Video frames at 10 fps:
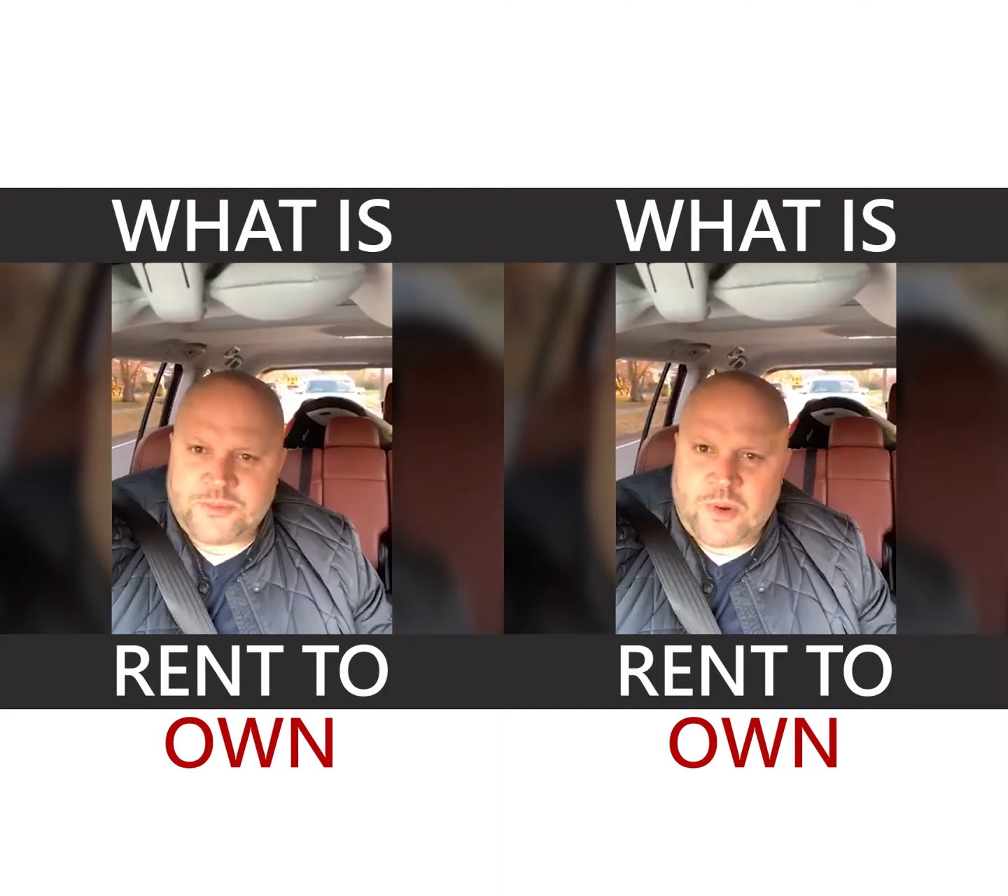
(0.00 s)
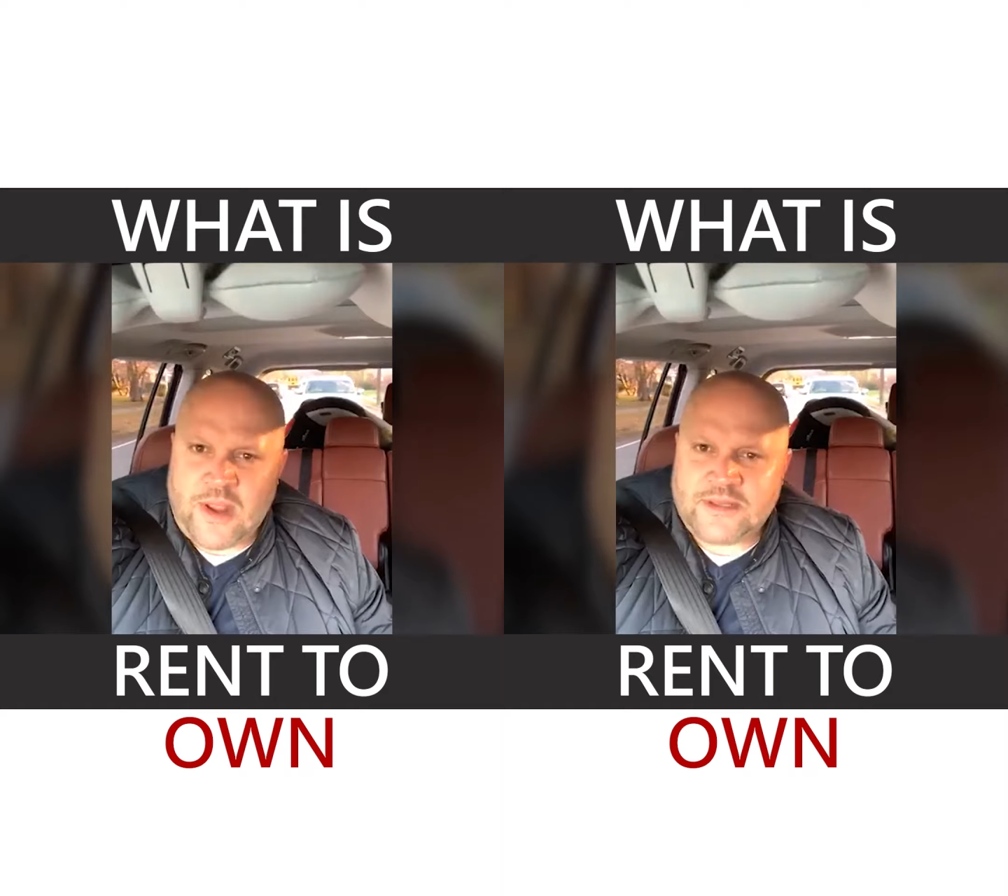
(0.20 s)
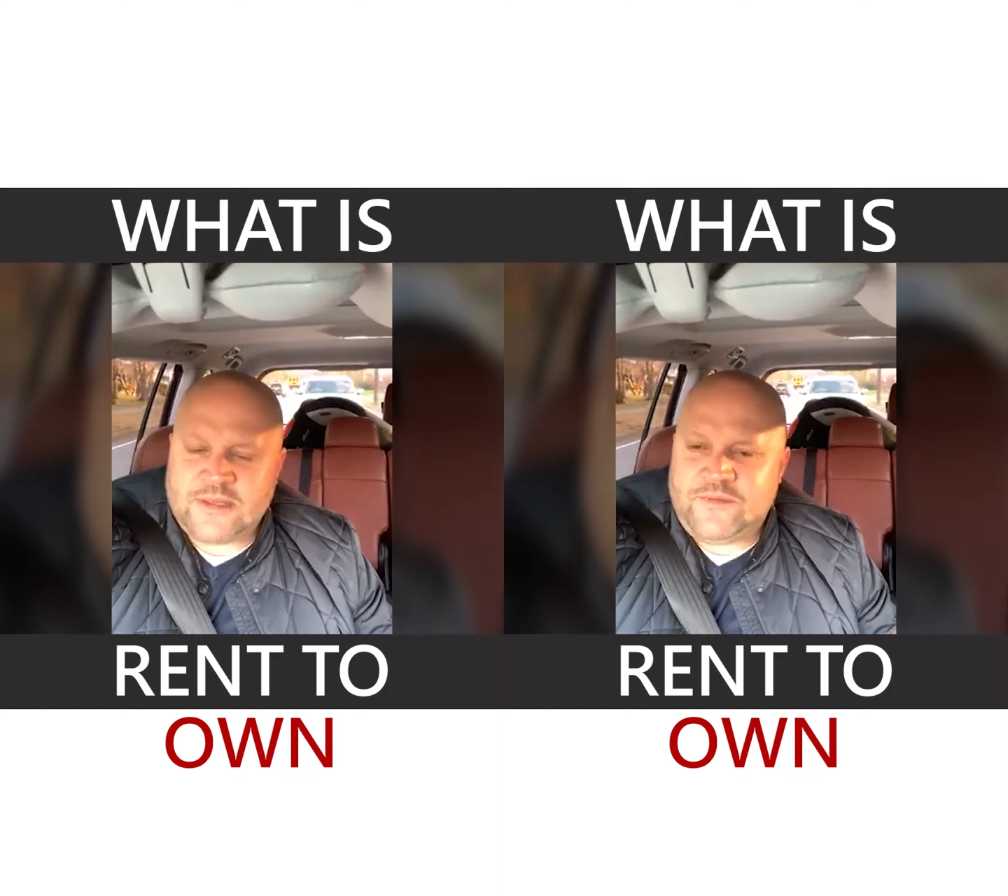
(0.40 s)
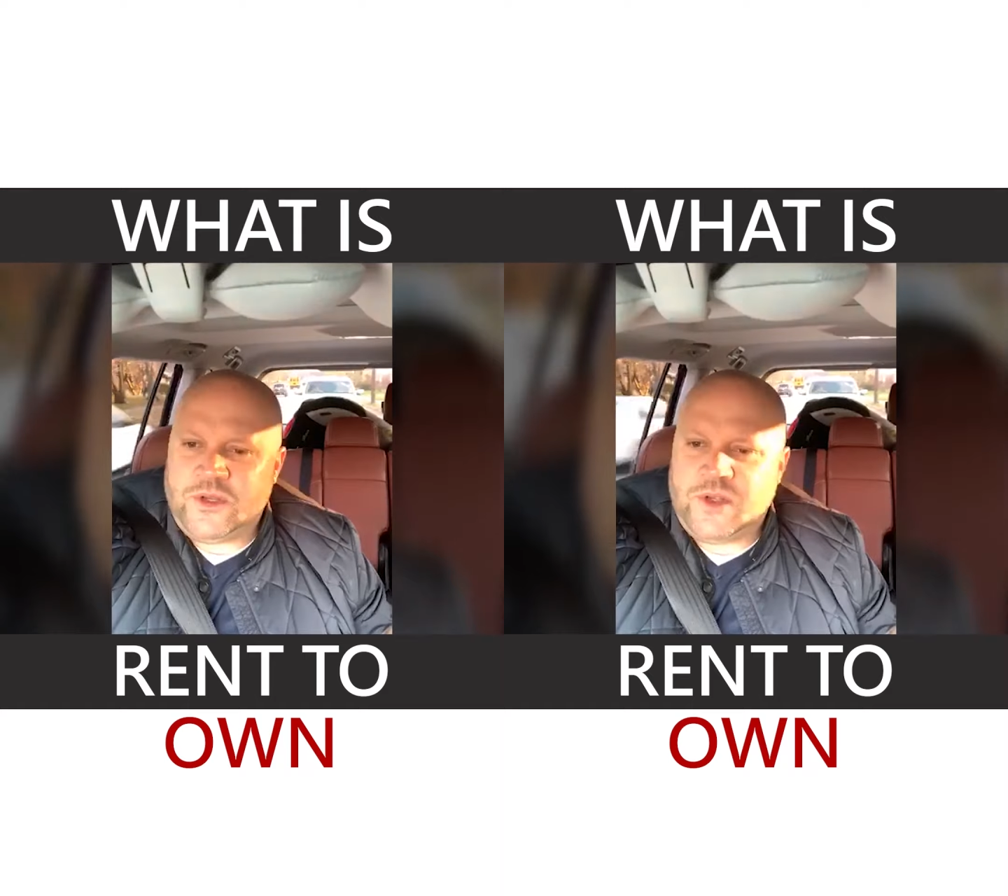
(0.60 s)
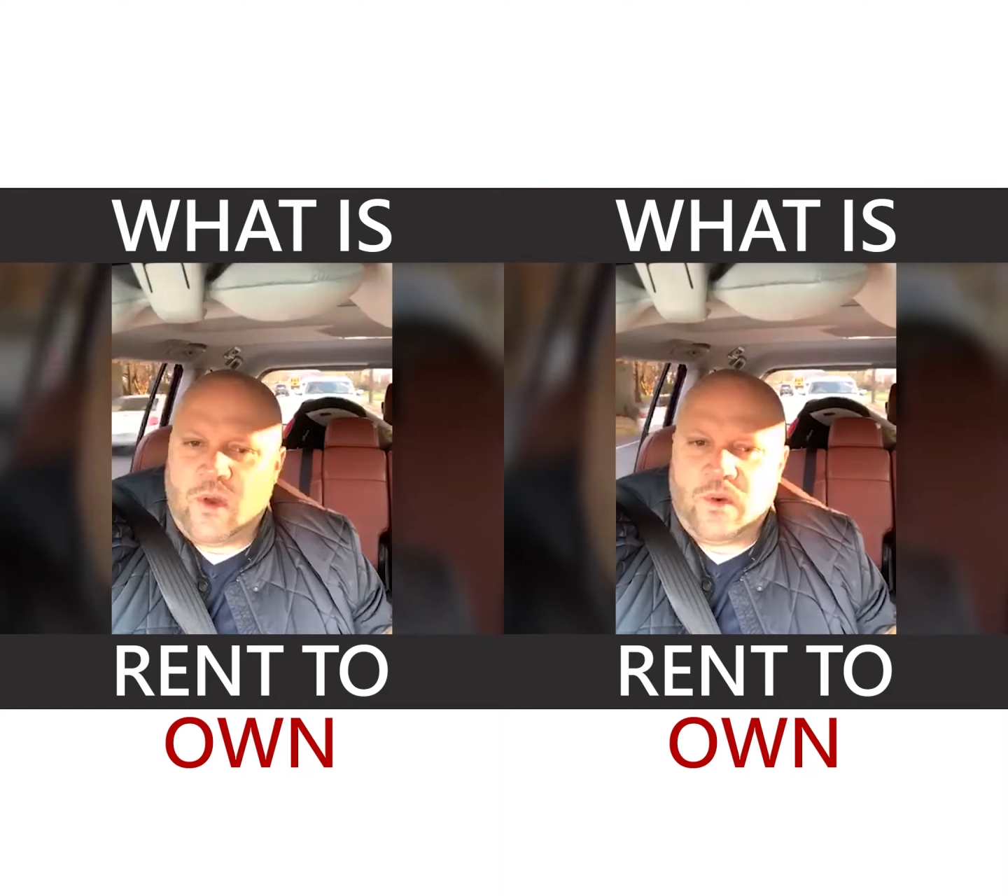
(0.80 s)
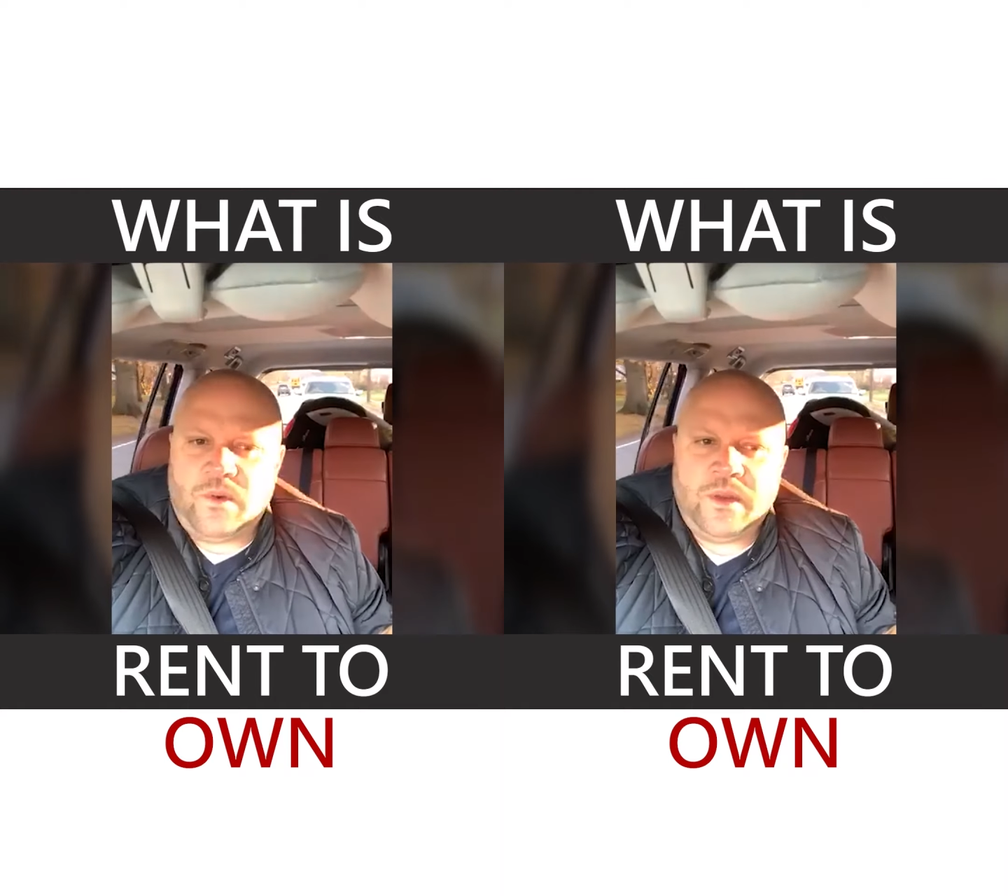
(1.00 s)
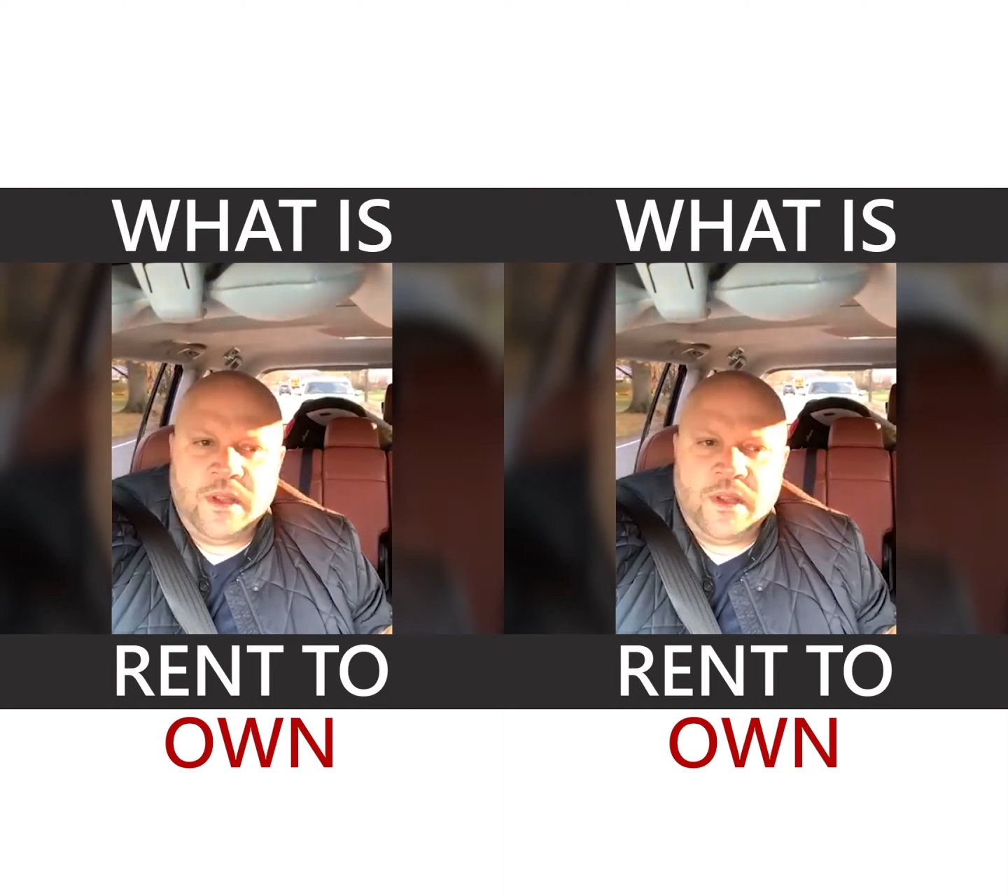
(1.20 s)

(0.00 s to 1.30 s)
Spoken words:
price. If you don't,